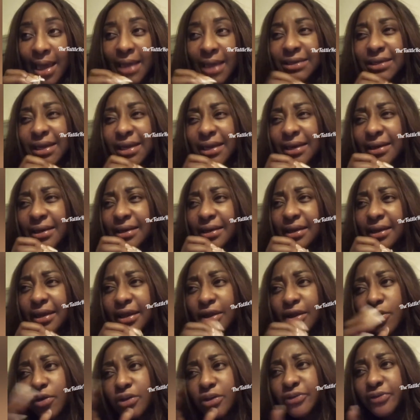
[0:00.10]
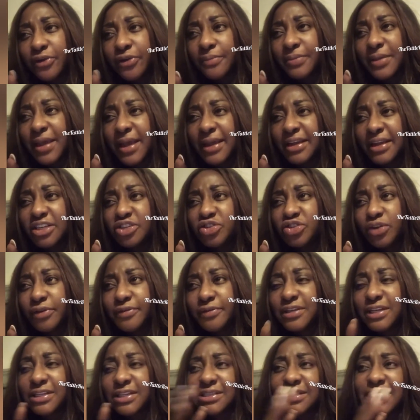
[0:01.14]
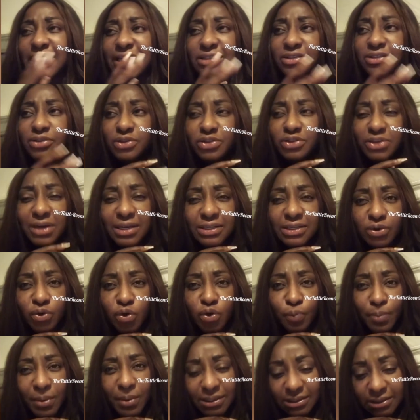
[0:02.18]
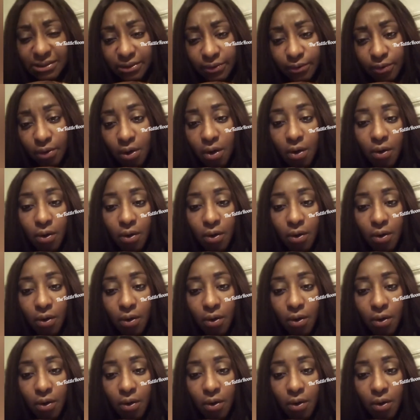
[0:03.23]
And then he goes from there, he drifts and starts to try to go personal.